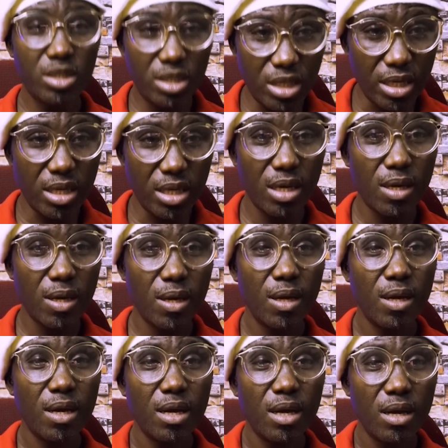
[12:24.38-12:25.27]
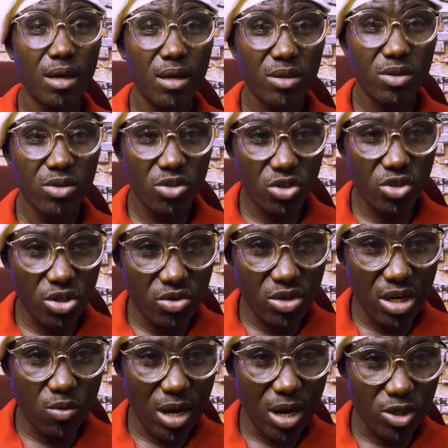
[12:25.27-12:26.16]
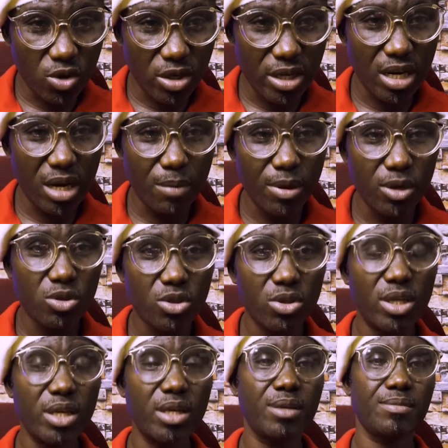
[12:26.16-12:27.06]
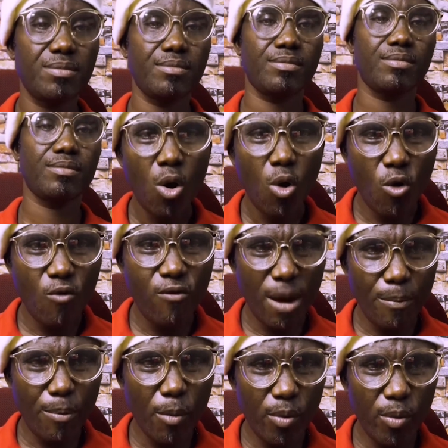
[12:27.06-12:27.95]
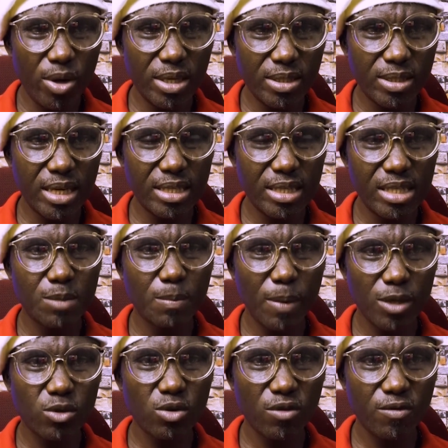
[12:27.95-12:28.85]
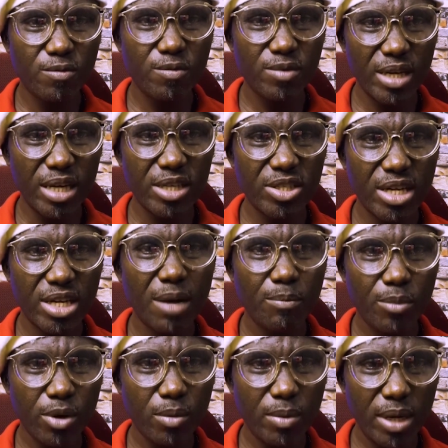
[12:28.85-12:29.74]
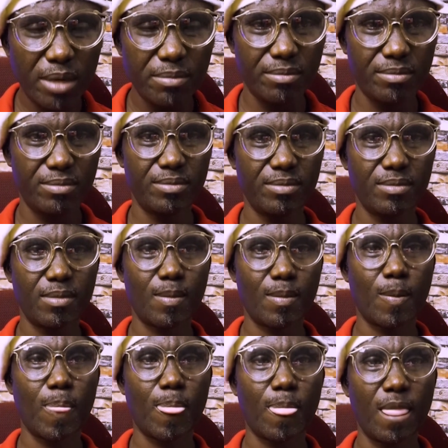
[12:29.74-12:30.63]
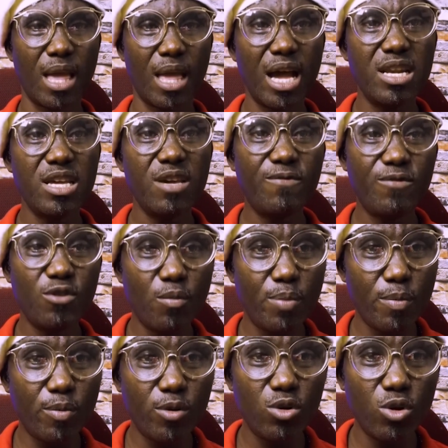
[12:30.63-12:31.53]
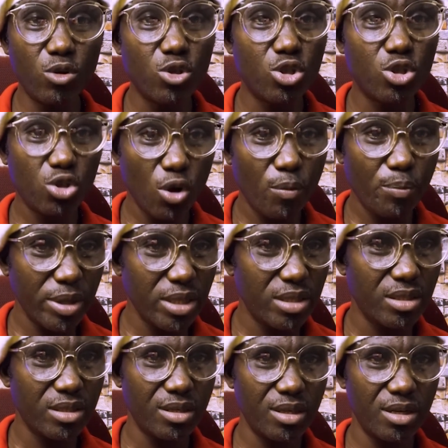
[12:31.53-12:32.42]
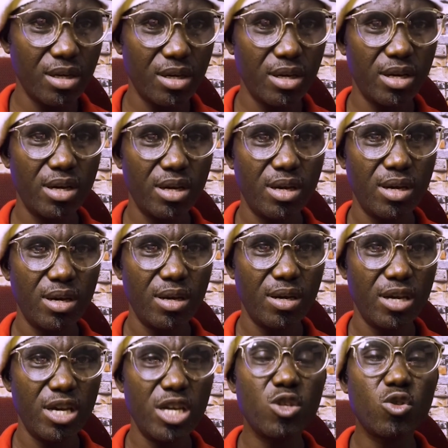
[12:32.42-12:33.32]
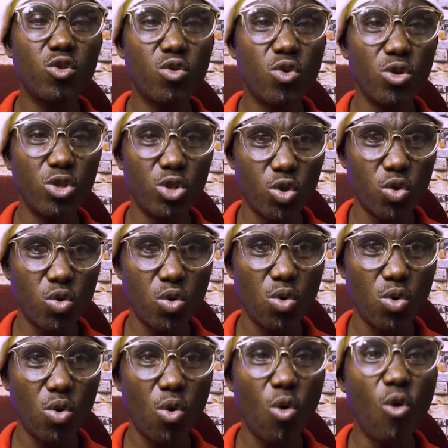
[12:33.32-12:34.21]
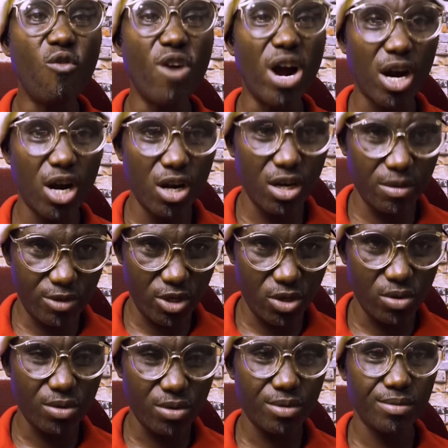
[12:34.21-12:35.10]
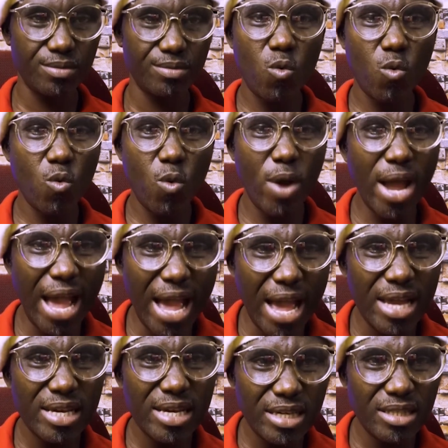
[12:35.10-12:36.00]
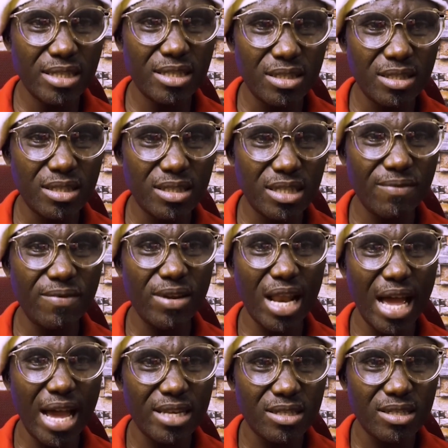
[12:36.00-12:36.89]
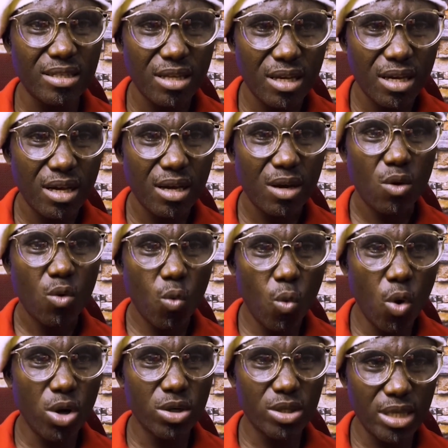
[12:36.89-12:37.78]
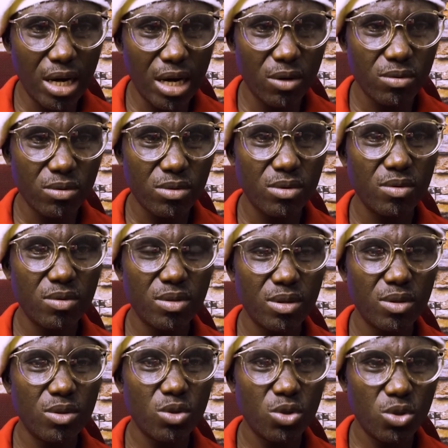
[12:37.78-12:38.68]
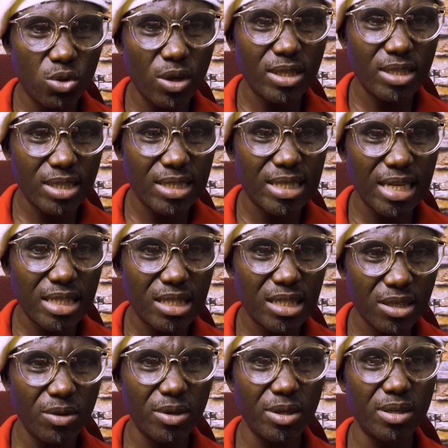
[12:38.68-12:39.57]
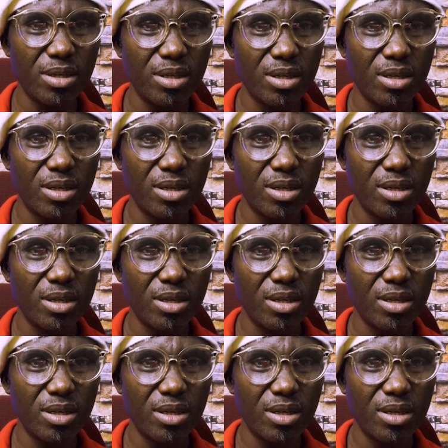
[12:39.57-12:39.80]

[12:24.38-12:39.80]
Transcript: the children we are talking about today. Overpopulated is part of Nigerian problem. And if you people don't stop it, it's going to overcome you. We are in civilized world now, 20th century.